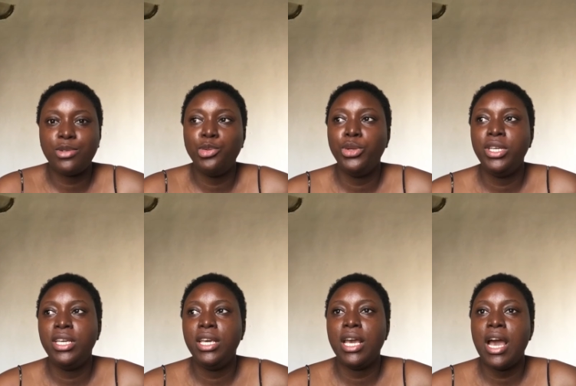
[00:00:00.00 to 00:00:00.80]

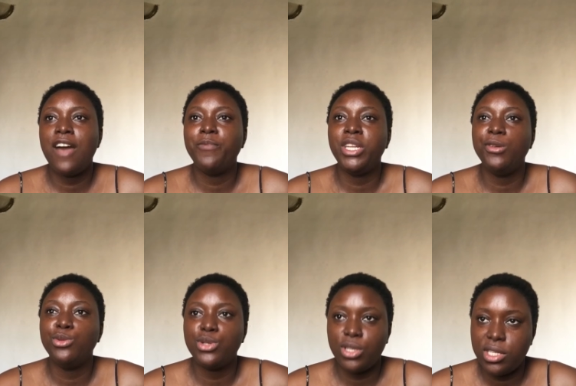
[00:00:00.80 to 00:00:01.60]
We have been able to
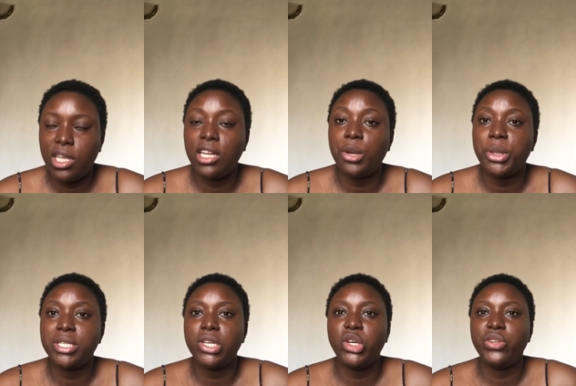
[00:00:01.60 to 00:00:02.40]
sustain
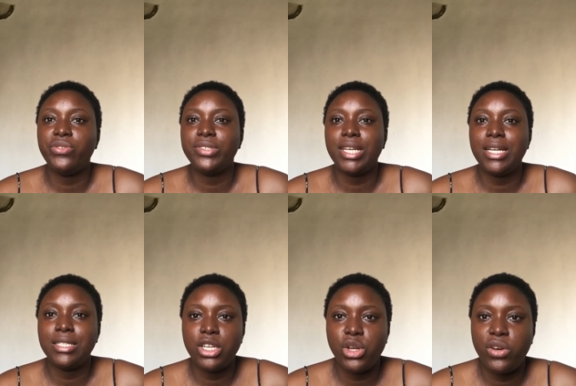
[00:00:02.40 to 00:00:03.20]
ourselves and
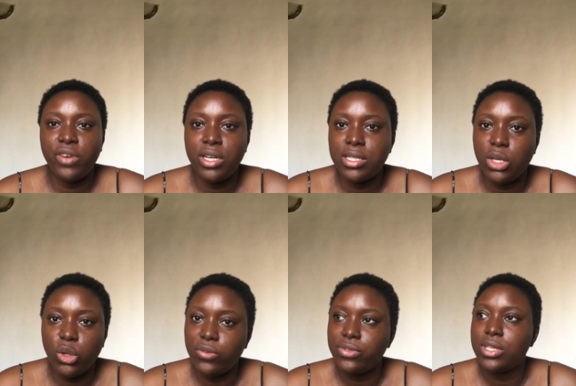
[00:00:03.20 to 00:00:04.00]
take care of
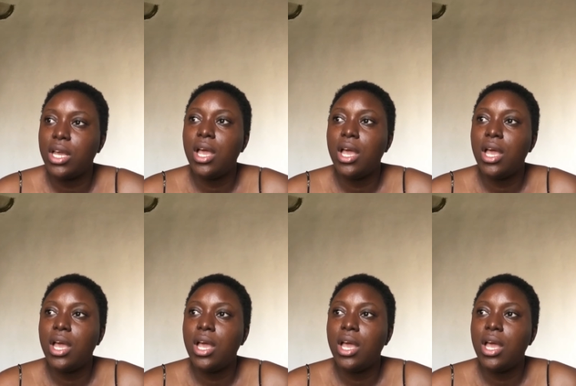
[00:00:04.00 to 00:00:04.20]
ourselves